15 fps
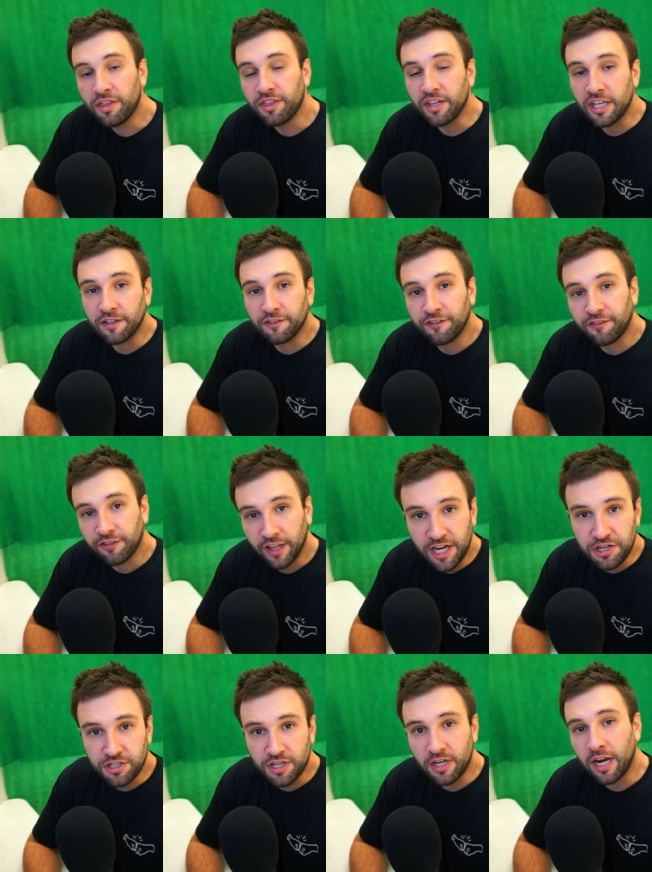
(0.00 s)
with
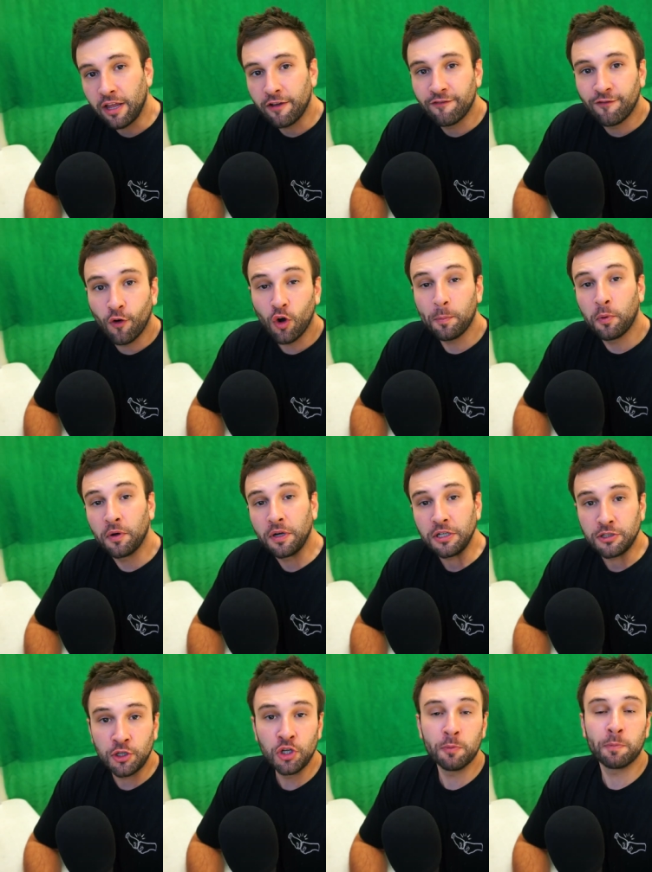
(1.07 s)
inflation hitting
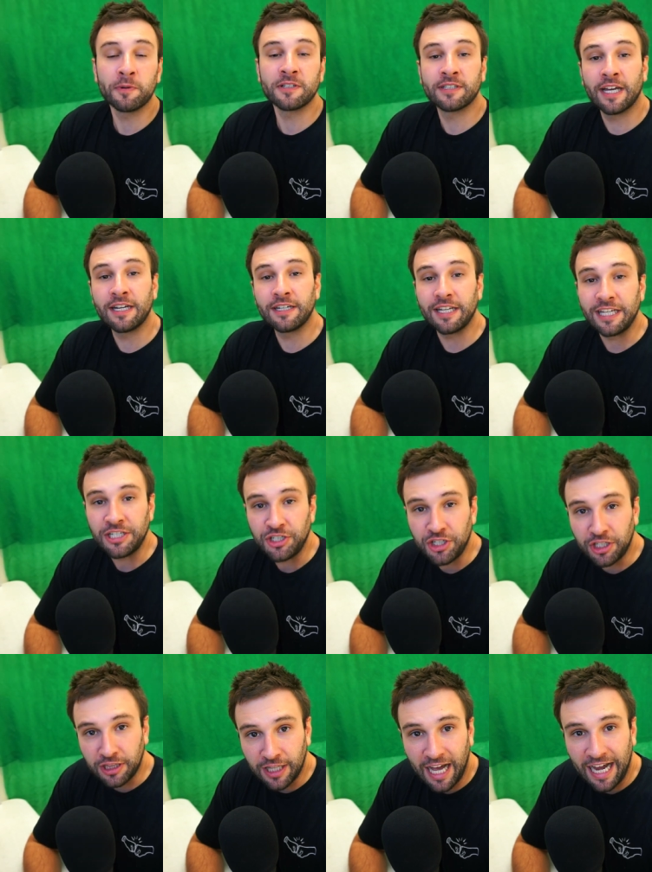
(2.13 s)
4.2% in
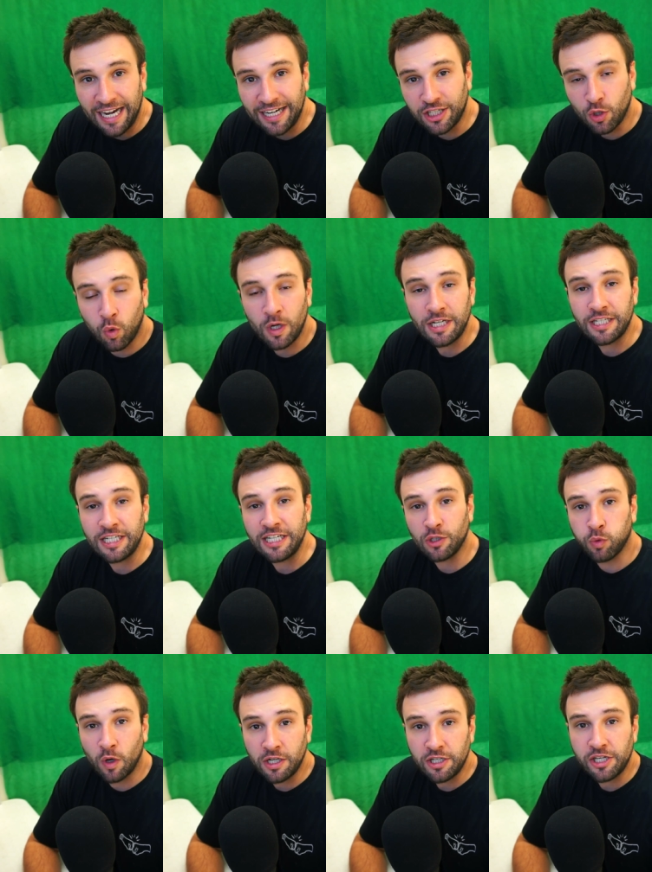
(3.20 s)
July
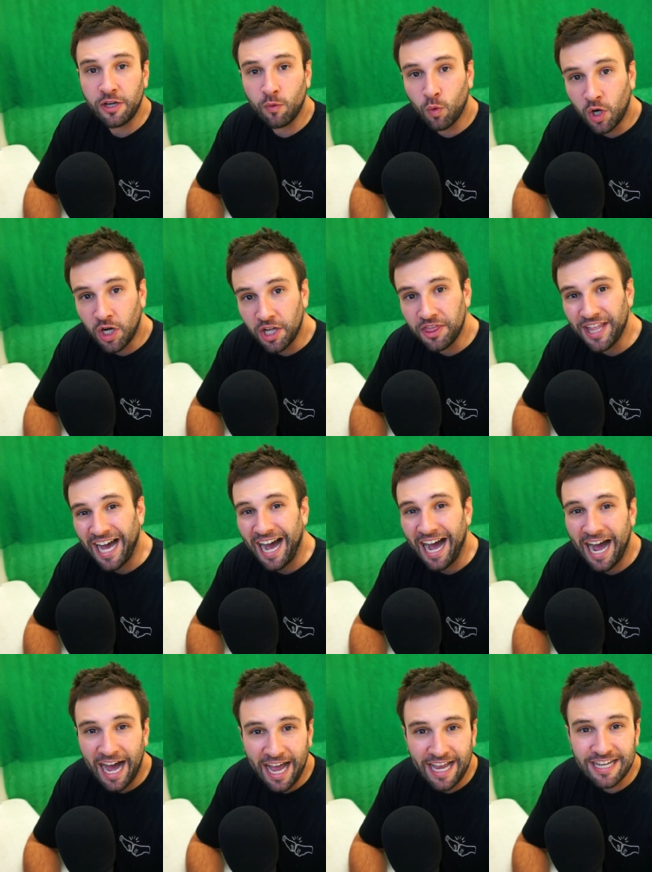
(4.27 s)
2021, the
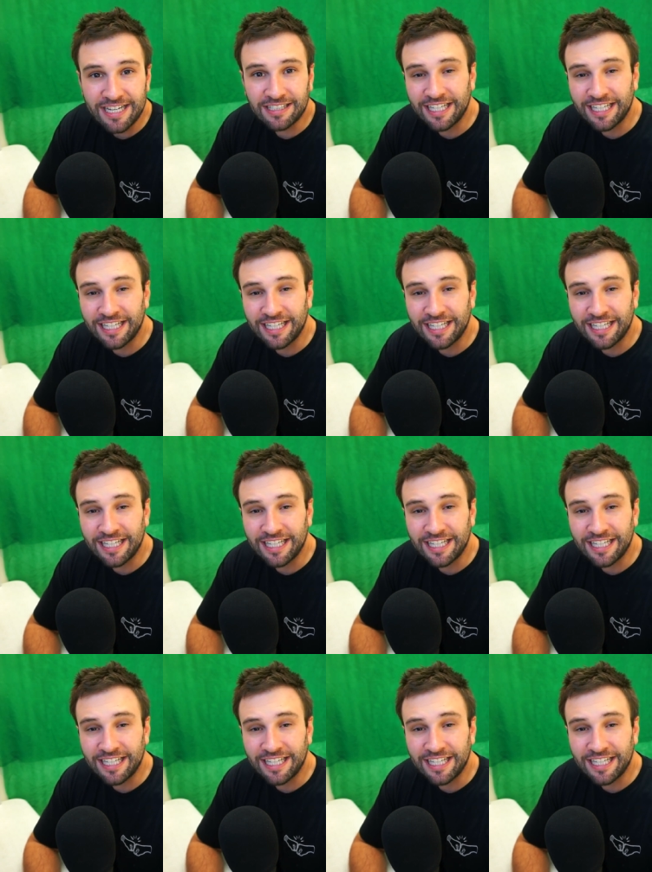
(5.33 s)
highest